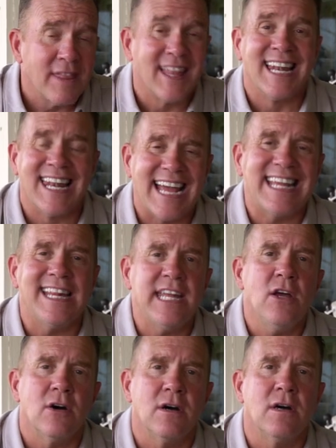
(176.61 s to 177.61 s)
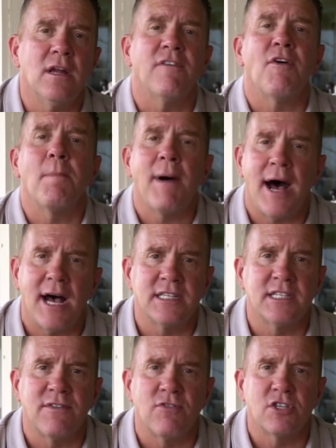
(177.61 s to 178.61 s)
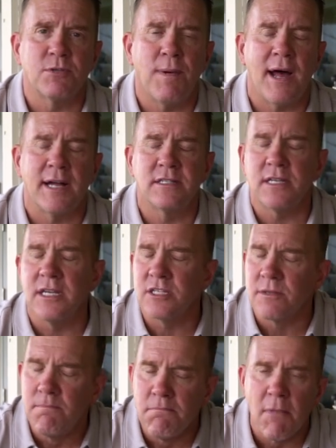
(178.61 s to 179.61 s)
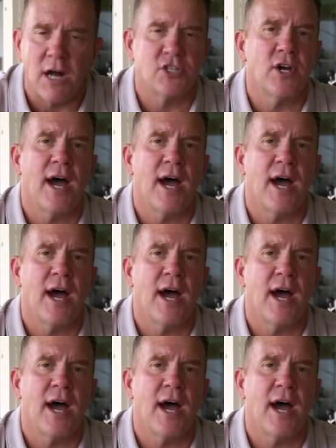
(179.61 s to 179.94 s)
the likelihood of a positive response is much